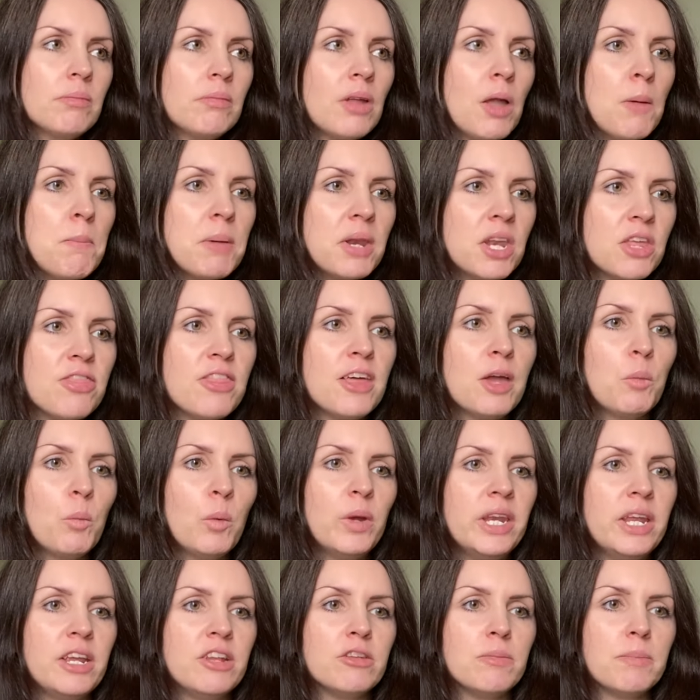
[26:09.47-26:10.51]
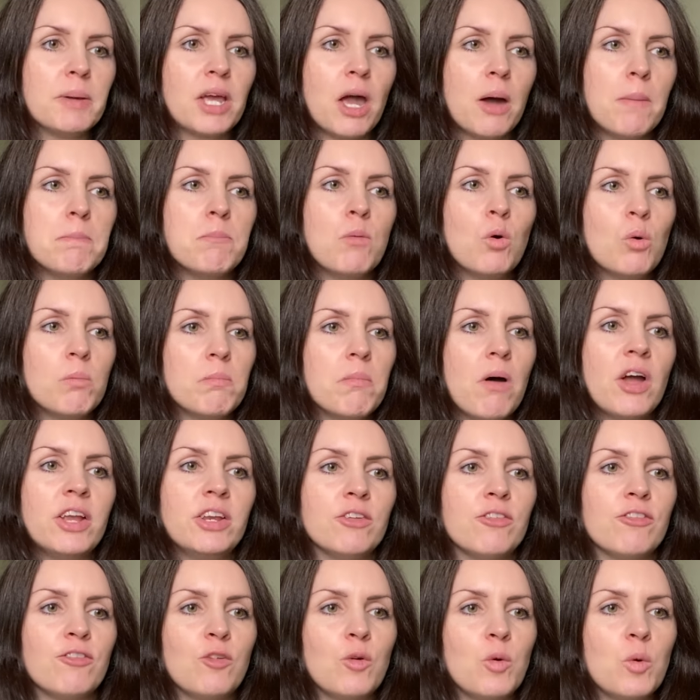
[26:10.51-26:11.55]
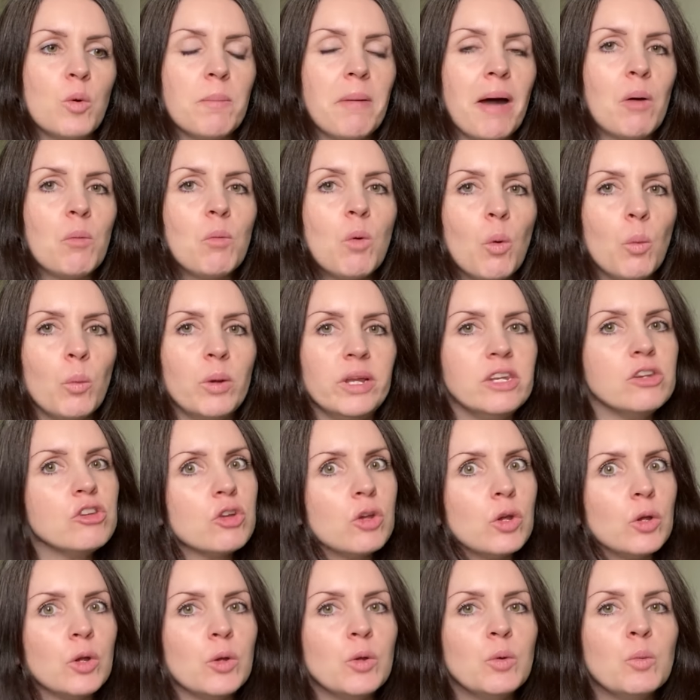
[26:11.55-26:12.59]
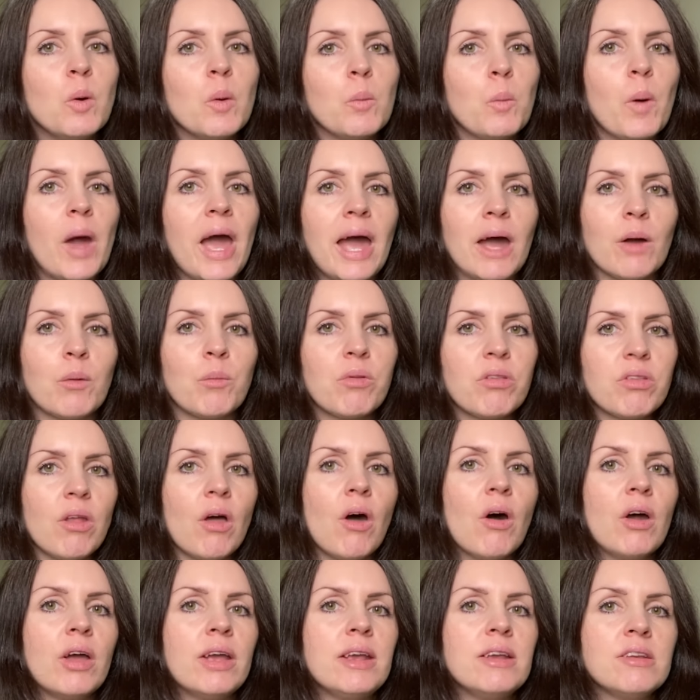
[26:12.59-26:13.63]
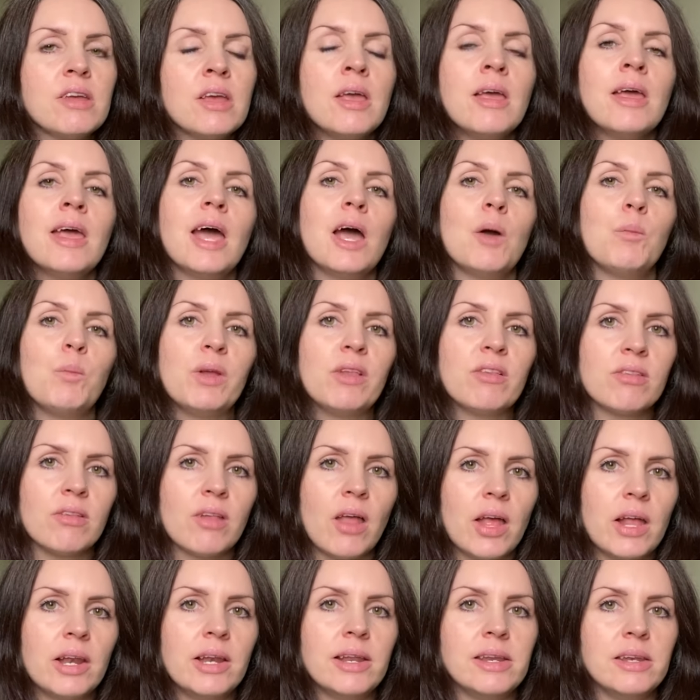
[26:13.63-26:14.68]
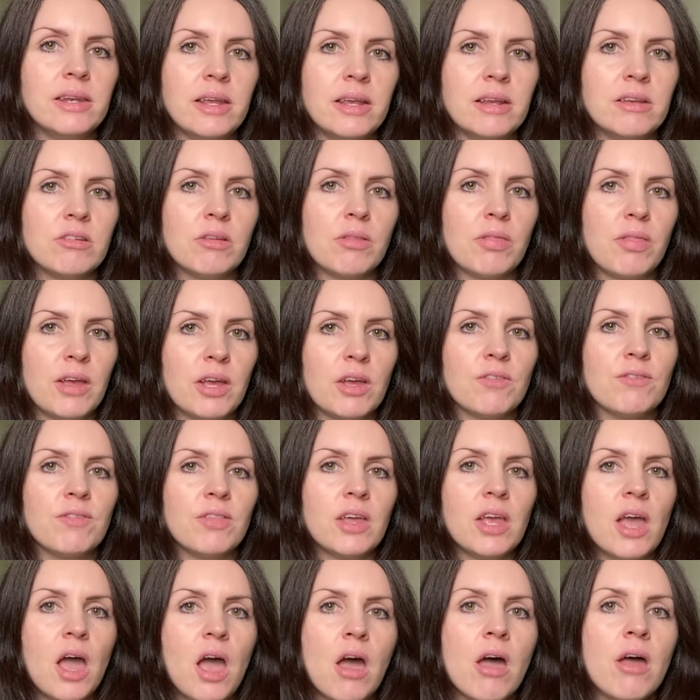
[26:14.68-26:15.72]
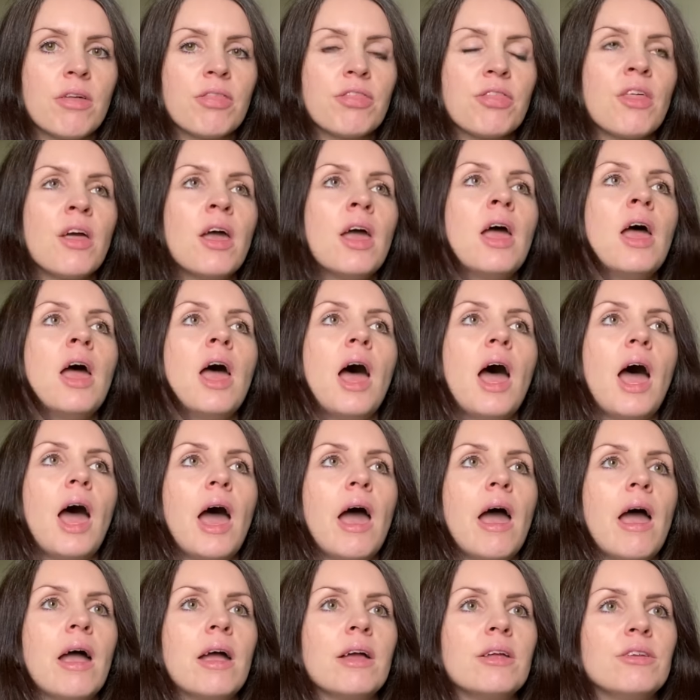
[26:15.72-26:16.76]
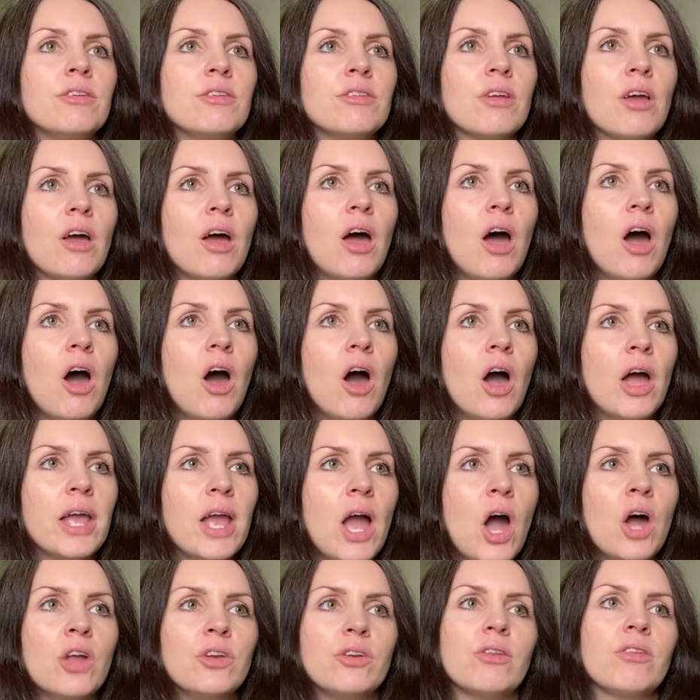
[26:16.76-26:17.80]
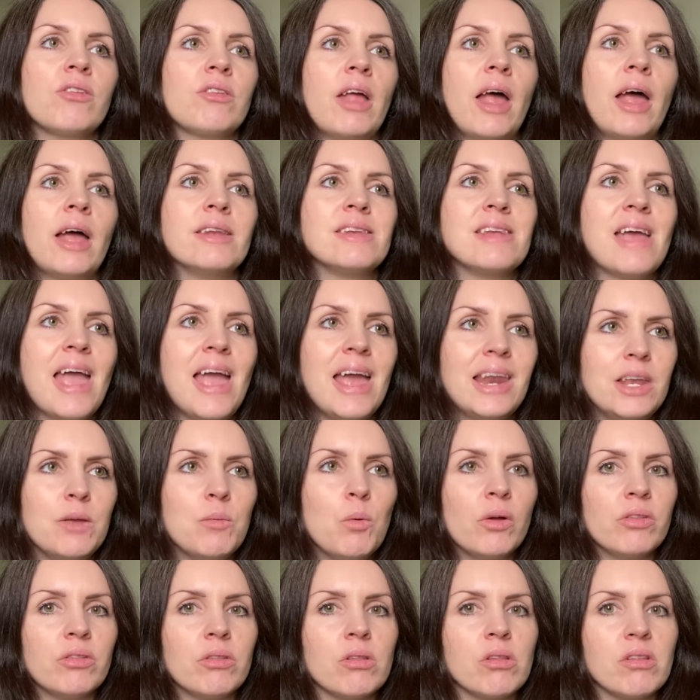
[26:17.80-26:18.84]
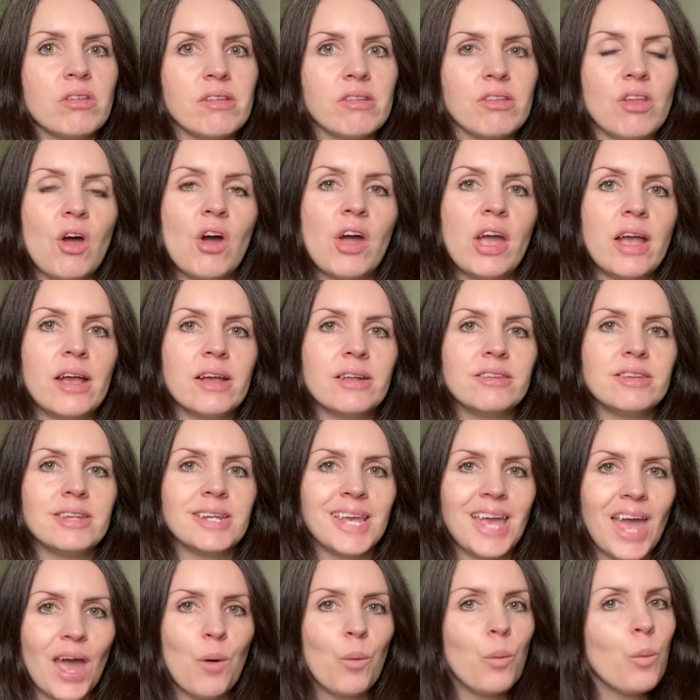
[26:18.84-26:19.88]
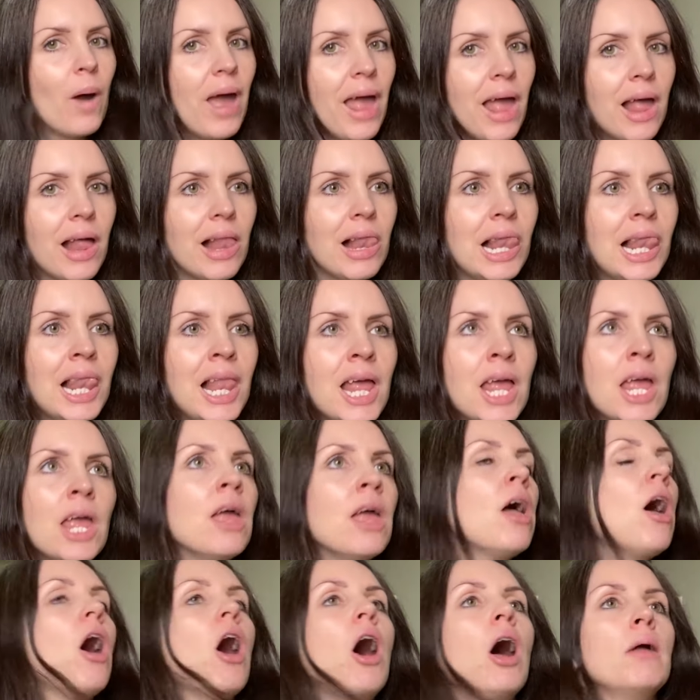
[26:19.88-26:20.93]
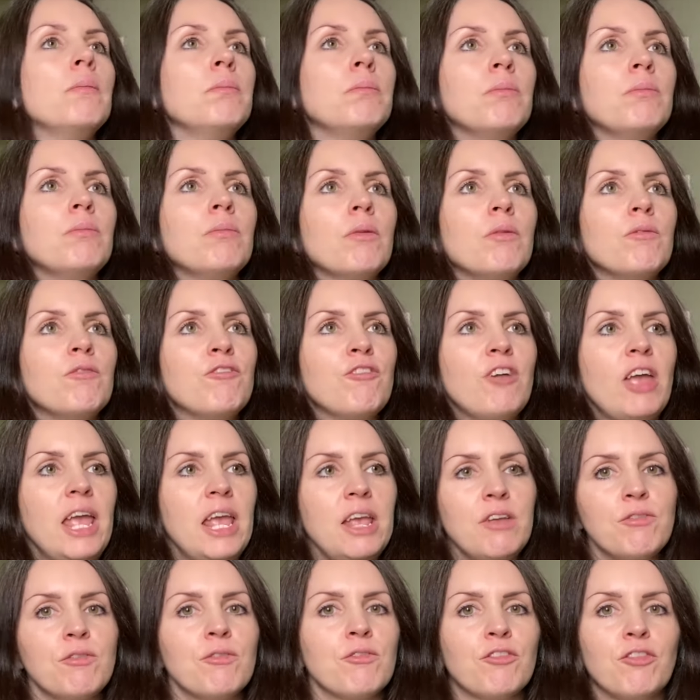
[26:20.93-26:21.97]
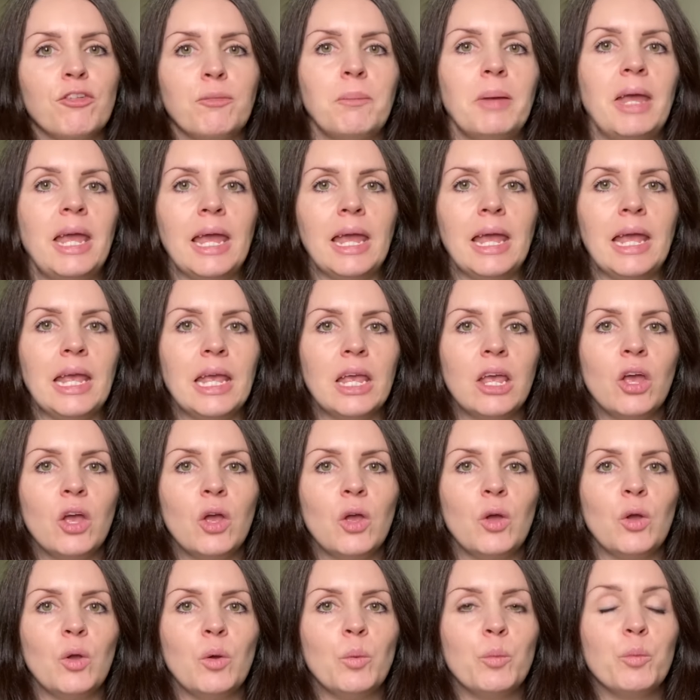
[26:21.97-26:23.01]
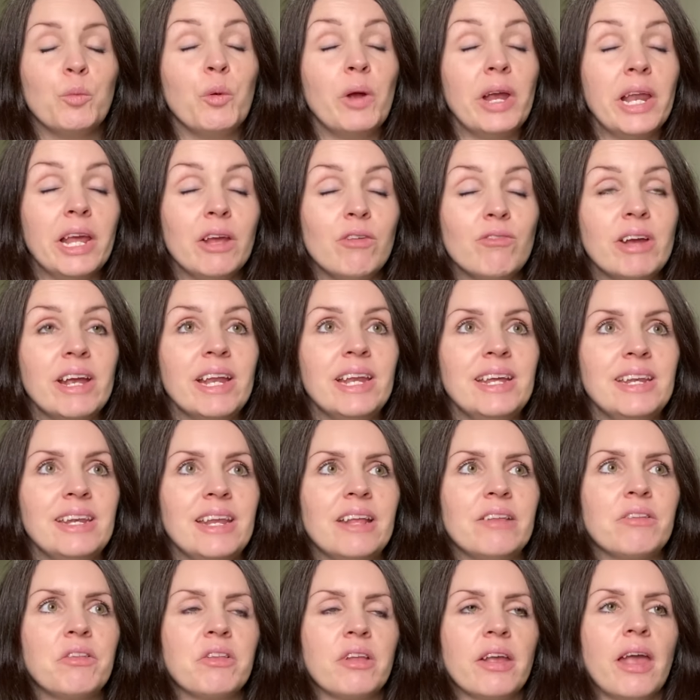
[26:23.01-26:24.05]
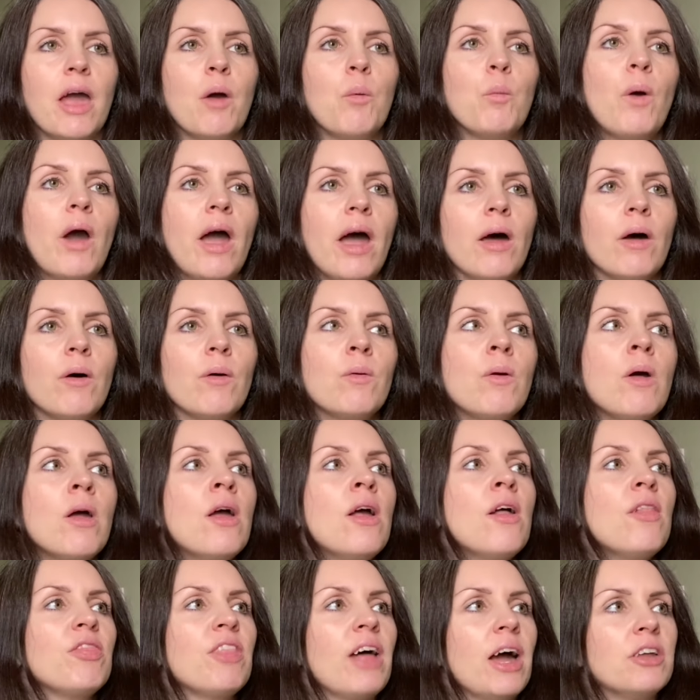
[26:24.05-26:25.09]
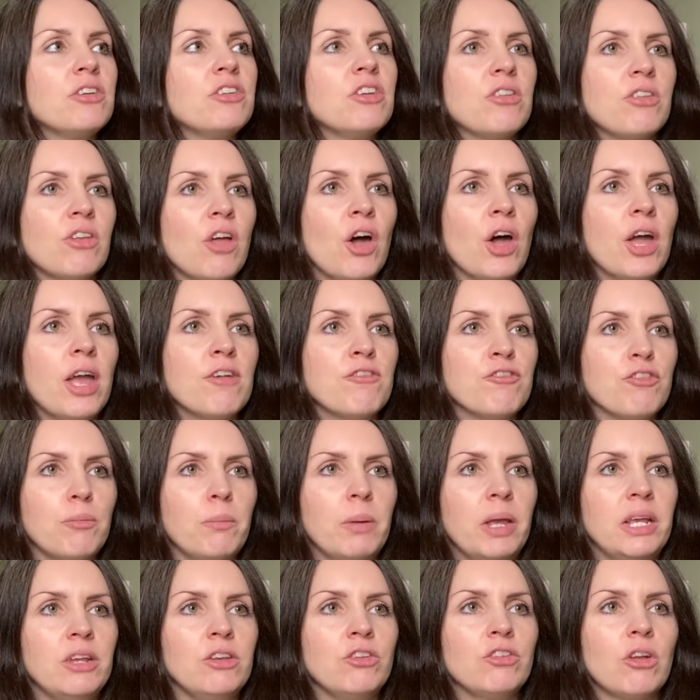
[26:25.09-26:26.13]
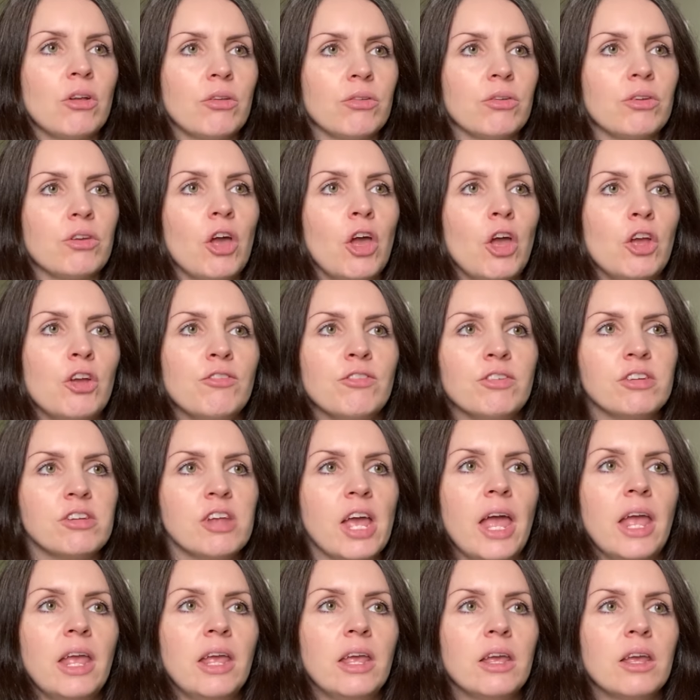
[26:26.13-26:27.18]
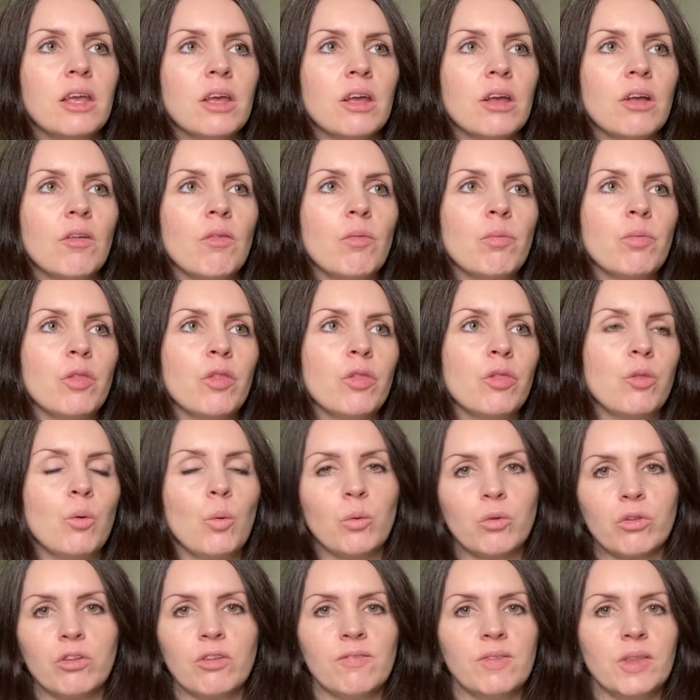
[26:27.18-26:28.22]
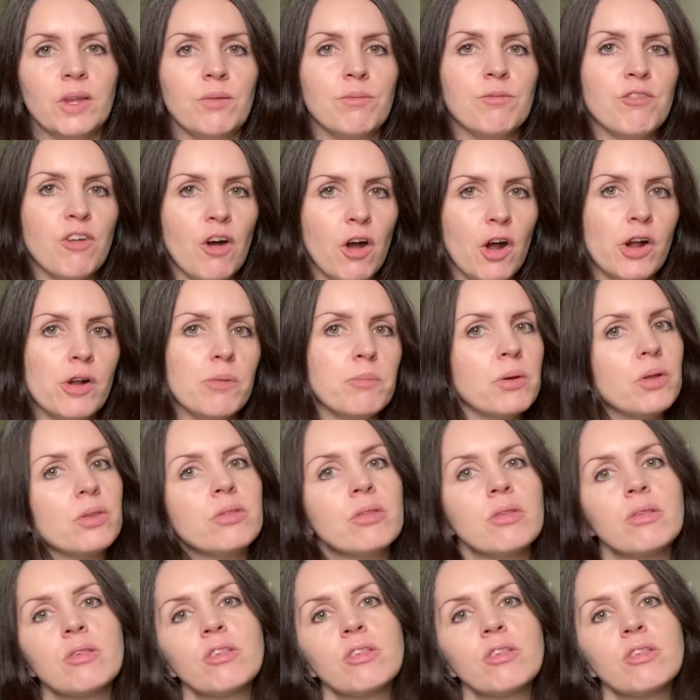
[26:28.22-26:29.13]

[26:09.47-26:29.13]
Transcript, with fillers: But I think we need to become more mindful about what we do when we're outside, and we certainly need to think of the earth. And I understand anyone's desire to get well. Even for me, who really needs to get well, that desire for me doesn't overtake thoughts of the environment.